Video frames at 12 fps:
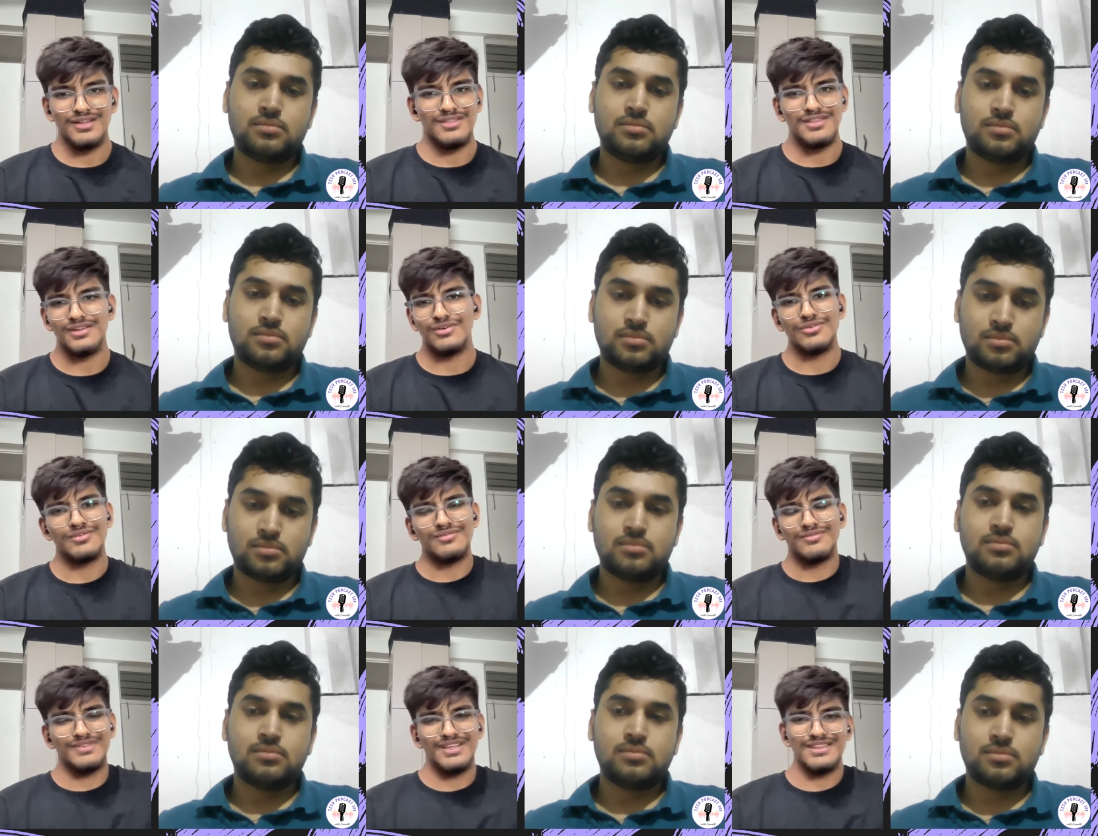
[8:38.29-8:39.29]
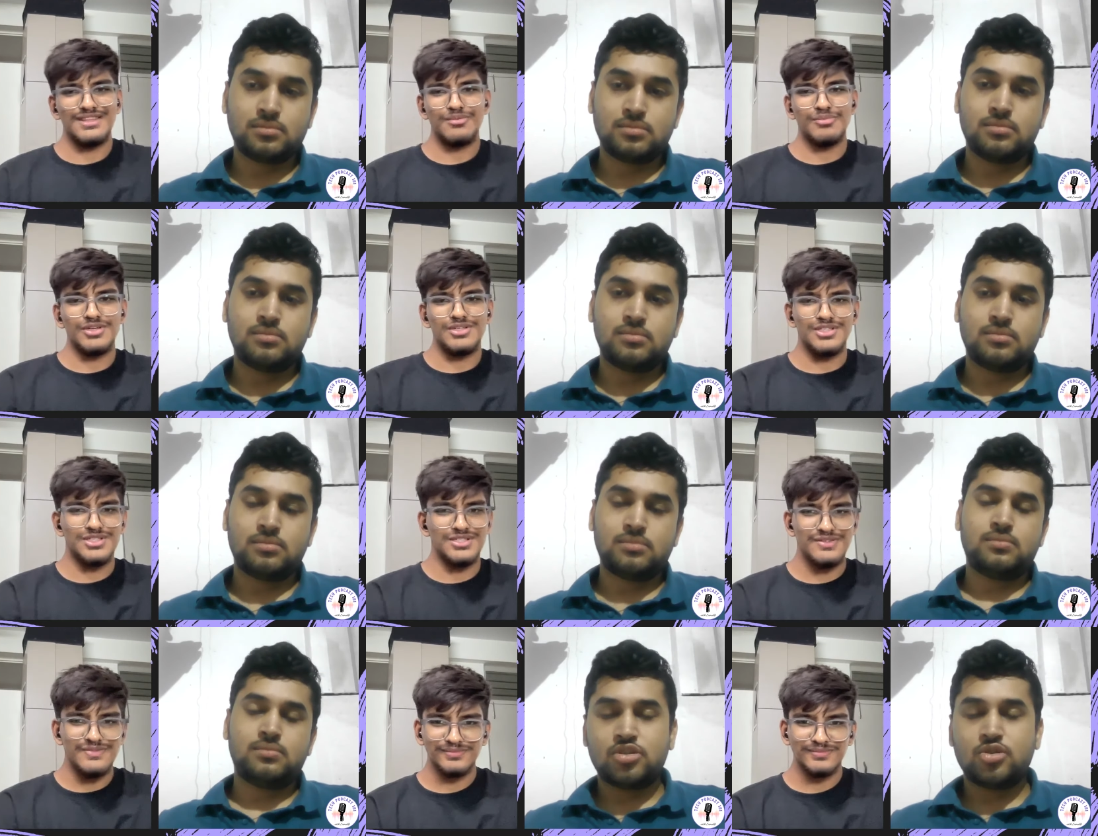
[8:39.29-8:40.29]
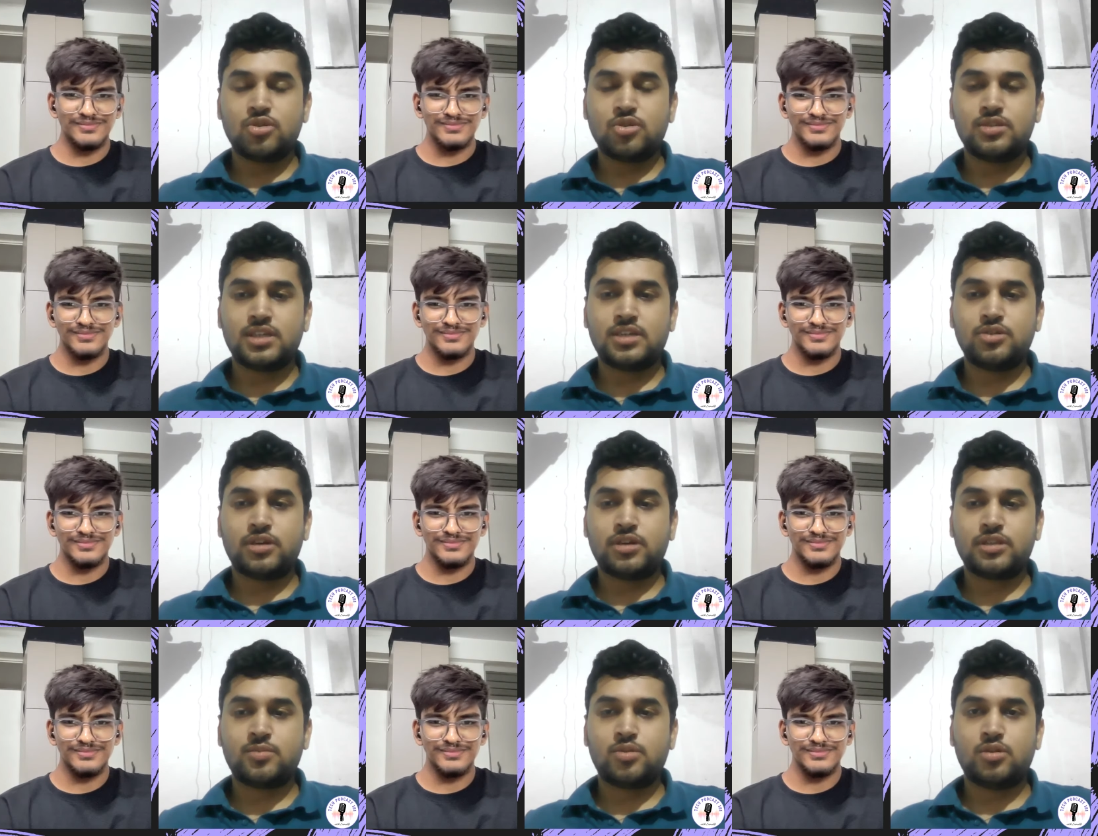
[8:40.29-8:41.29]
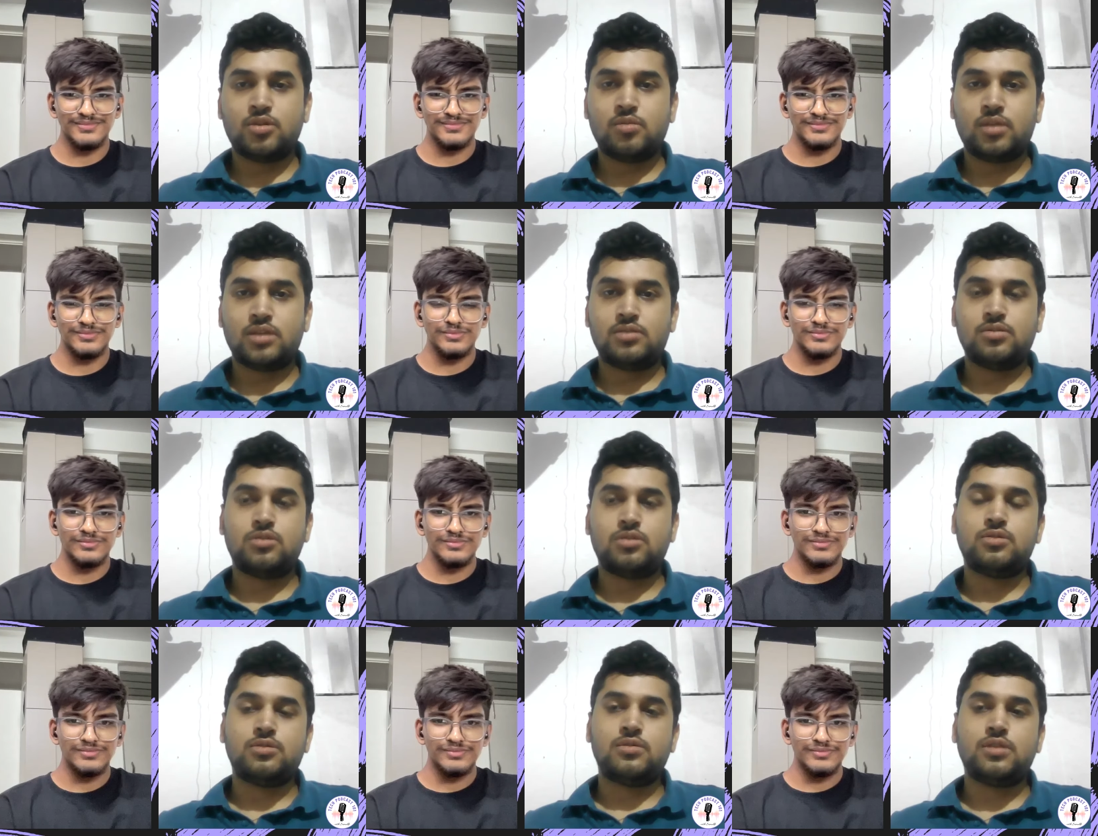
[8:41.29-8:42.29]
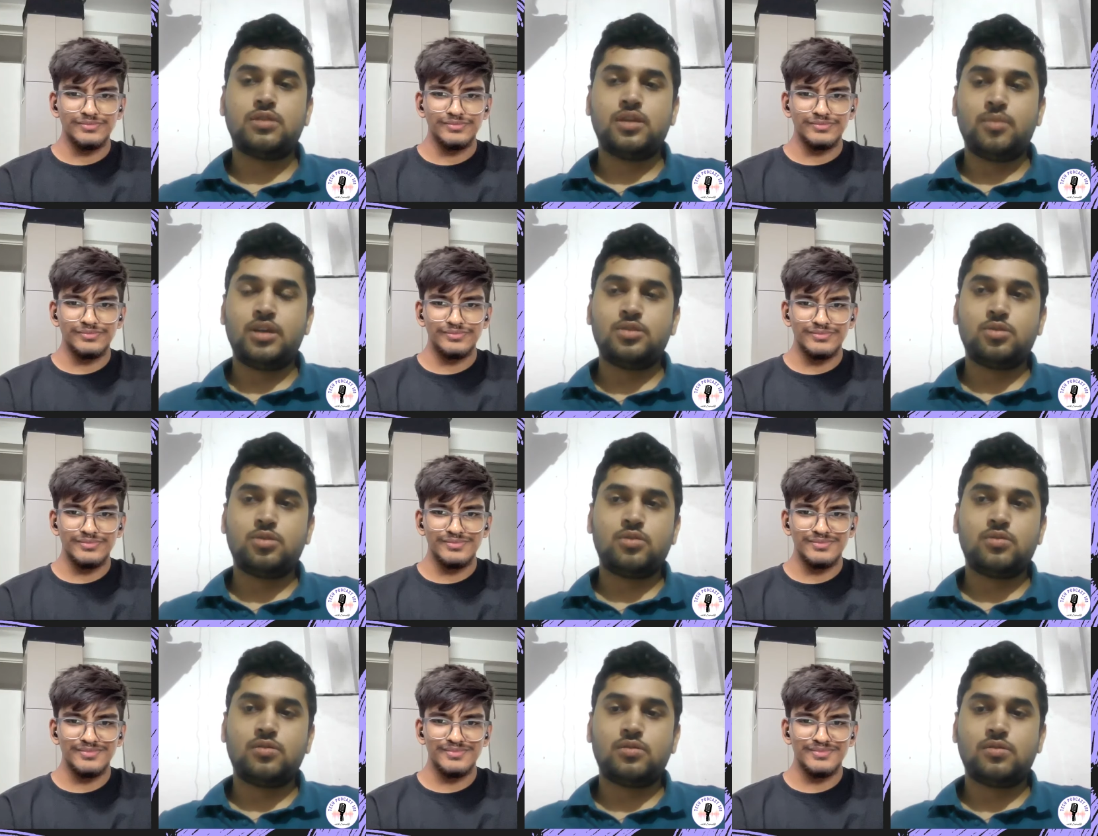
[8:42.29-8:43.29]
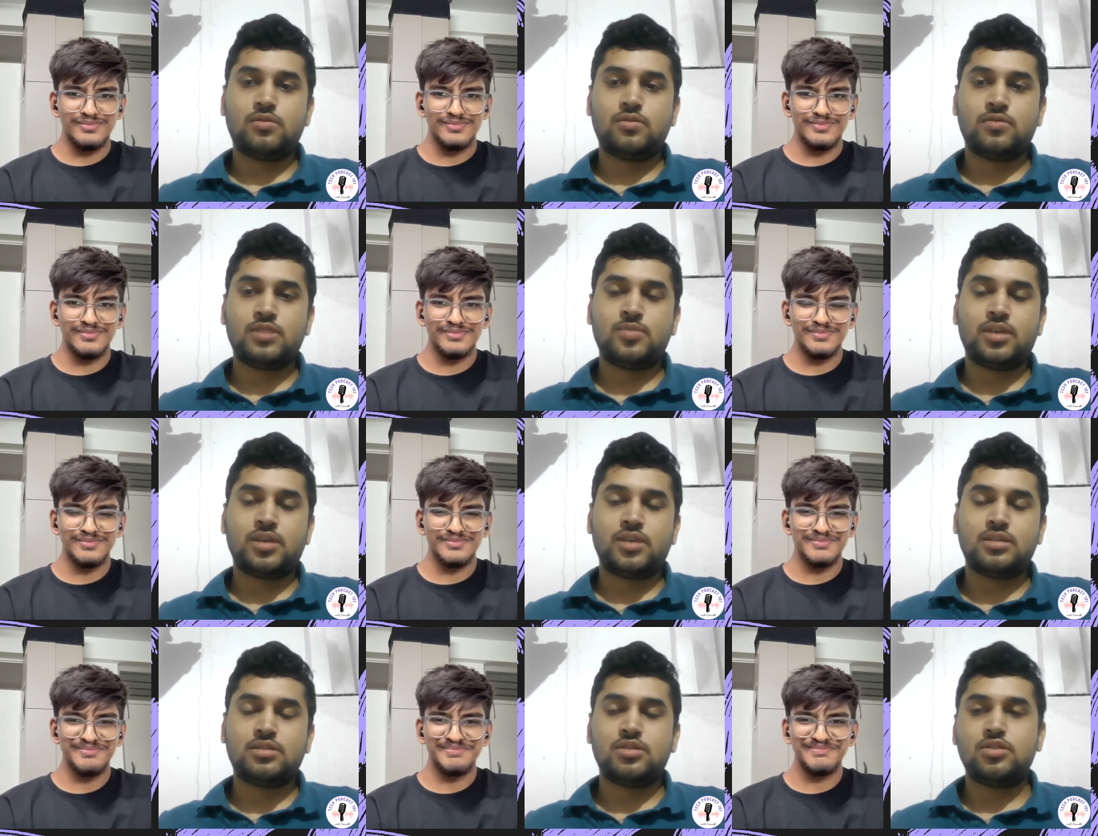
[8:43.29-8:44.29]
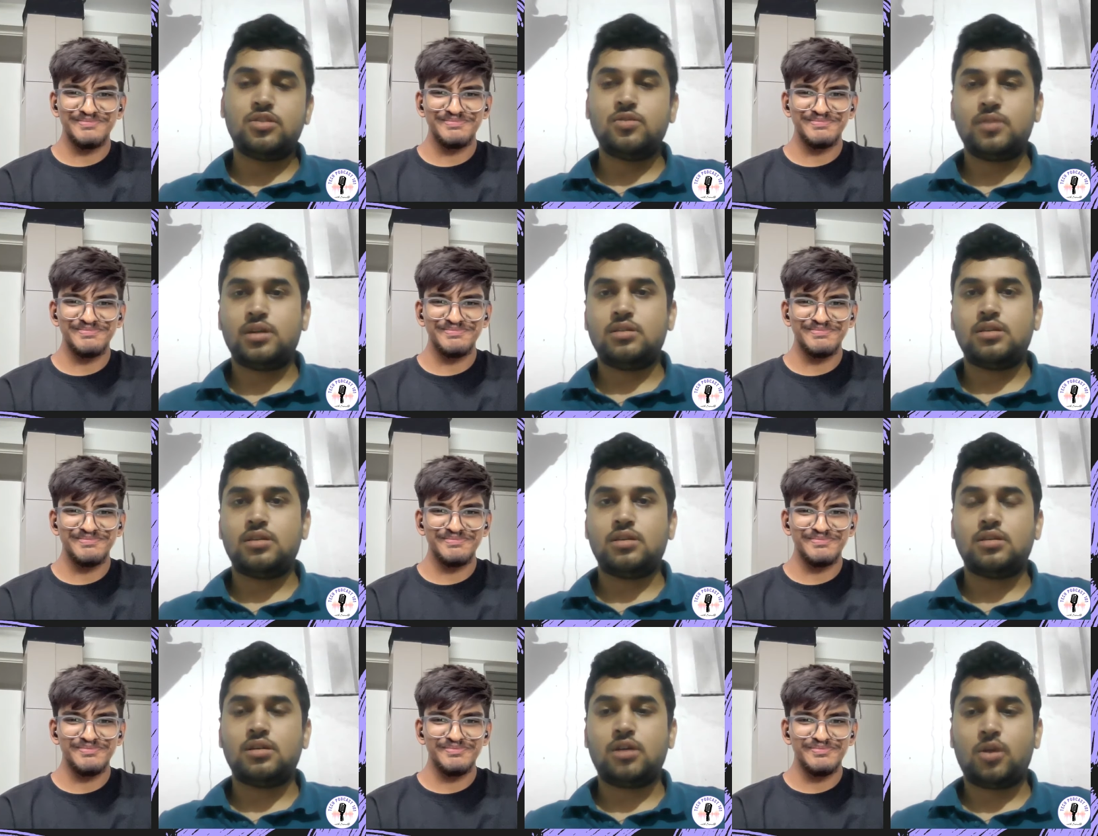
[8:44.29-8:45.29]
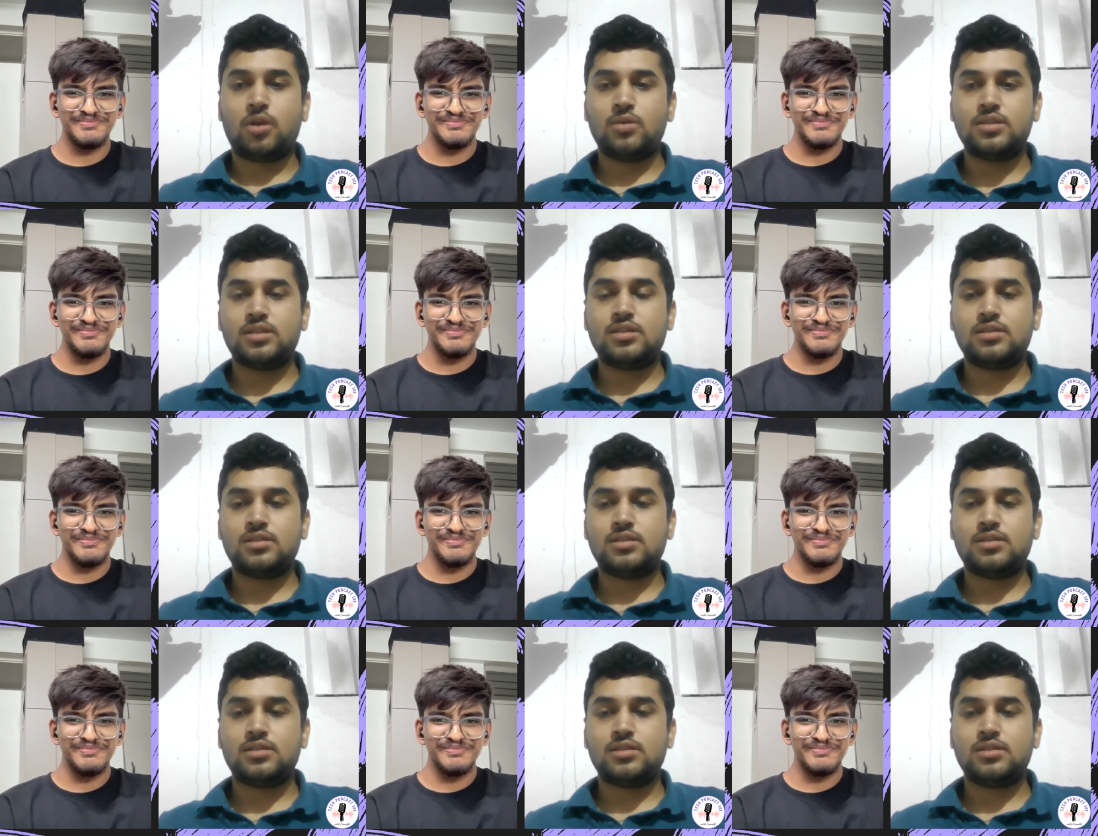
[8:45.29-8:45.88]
Speaker 1: Nothing much.
Speaker 2: So you said you explored Mysuru. In Mysuru, which places did you went? How is it?